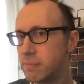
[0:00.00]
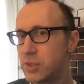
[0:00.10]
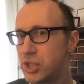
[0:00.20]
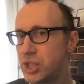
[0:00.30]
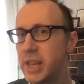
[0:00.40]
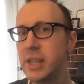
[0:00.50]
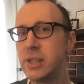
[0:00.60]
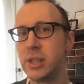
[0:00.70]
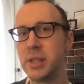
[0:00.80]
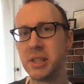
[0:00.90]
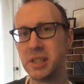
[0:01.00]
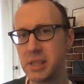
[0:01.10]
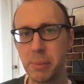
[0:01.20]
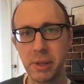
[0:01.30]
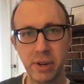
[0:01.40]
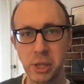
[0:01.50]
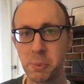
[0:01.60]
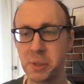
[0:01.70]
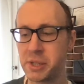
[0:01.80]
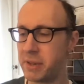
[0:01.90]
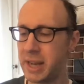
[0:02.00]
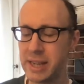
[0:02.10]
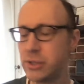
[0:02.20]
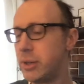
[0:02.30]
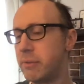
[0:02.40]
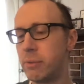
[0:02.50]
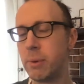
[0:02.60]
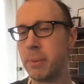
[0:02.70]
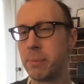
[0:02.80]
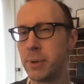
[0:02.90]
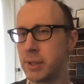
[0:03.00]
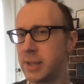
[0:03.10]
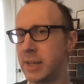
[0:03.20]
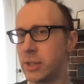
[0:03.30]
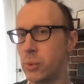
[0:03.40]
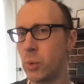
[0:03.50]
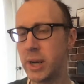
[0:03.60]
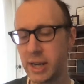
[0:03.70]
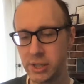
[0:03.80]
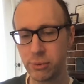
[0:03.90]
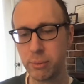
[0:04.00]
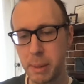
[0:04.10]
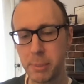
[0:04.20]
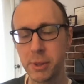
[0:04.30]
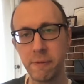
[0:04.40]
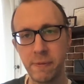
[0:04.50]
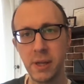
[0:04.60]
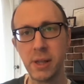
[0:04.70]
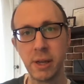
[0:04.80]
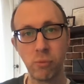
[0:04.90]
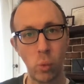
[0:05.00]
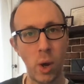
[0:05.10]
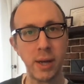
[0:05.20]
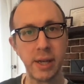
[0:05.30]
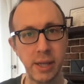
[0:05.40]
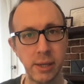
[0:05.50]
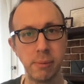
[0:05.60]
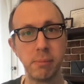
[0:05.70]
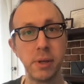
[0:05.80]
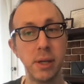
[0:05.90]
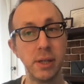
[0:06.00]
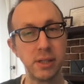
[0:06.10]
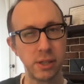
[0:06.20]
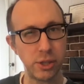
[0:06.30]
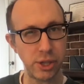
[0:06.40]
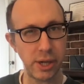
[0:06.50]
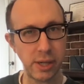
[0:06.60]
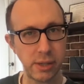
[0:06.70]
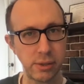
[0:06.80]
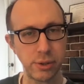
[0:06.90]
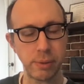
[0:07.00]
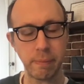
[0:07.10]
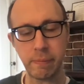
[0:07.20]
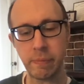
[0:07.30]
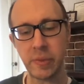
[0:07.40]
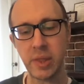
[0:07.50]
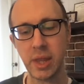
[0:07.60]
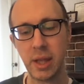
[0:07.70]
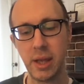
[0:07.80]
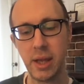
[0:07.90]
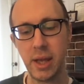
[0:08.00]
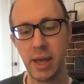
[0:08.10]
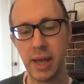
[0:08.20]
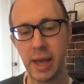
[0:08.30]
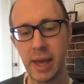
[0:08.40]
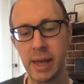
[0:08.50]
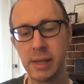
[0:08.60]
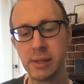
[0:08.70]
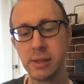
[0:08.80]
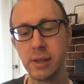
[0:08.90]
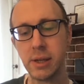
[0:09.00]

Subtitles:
change it into something very specific. I don't even remember exactly what, I just remember the feeling of wanting him to change. And